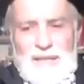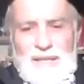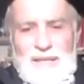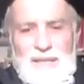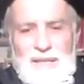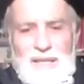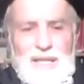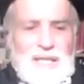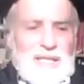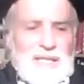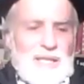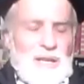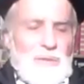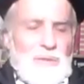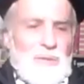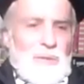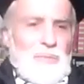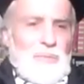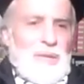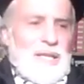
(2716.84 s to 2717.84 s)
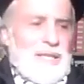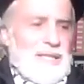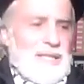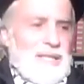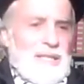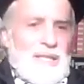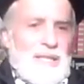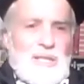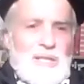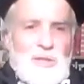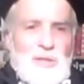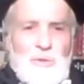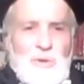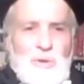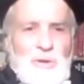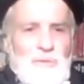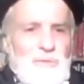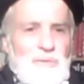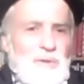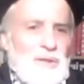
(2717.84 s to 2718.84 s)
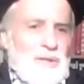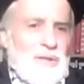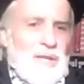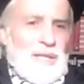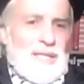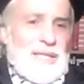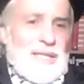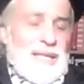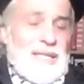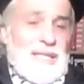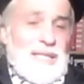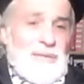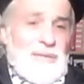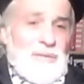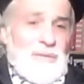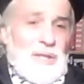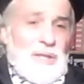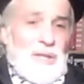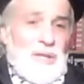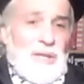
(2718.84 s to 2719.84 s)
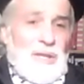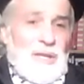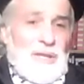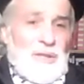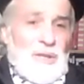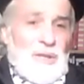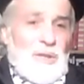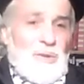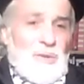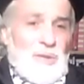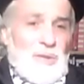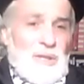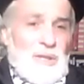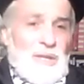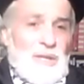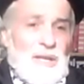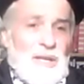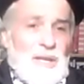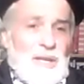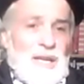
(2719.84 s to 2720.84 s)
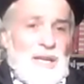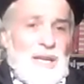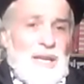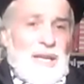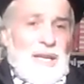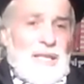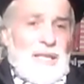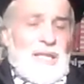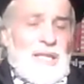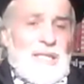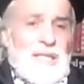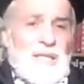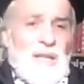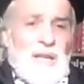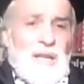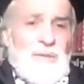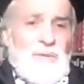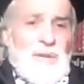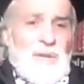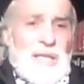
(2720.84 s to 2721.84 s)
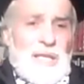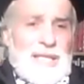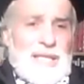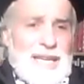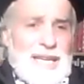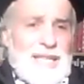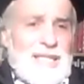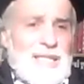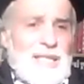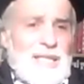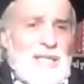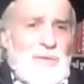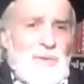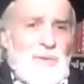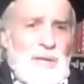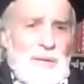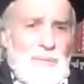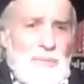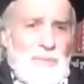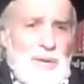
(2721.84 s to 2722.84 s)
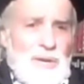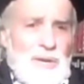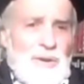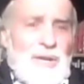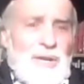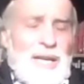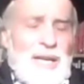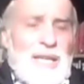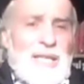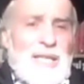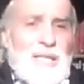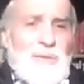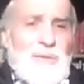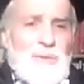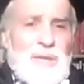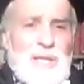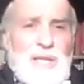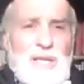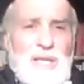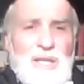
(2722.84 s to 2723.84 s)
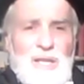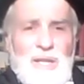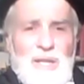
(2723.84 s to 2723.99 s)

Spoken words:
Islamic medicine, these two are very extensively used. And it's not very tasty, it's very bitter, and it's very